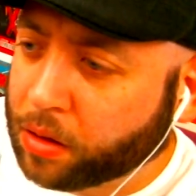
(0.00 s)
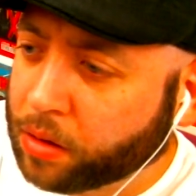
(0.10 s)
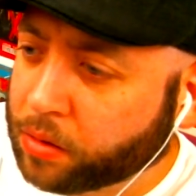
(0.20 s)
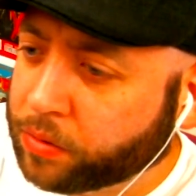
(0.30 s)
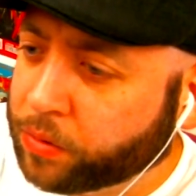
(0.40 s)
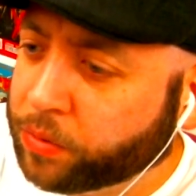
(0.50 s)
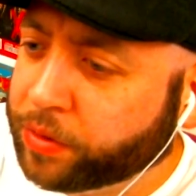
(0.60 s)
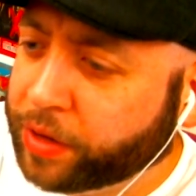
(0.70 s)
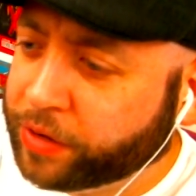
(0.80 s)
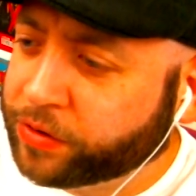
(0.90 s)
Go on. So
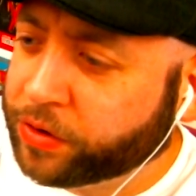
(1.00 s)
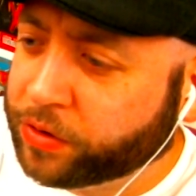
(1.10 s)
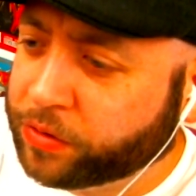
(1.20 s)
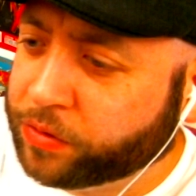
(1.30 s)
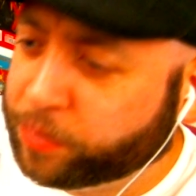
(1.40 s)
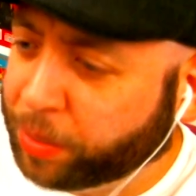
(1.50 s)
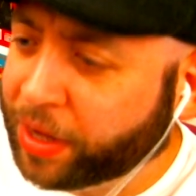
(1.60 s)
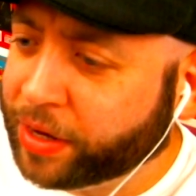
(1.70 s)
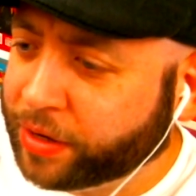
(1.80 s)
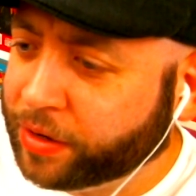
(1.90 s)
he's gonna
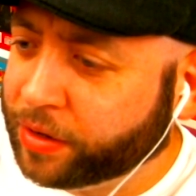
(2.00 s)
split.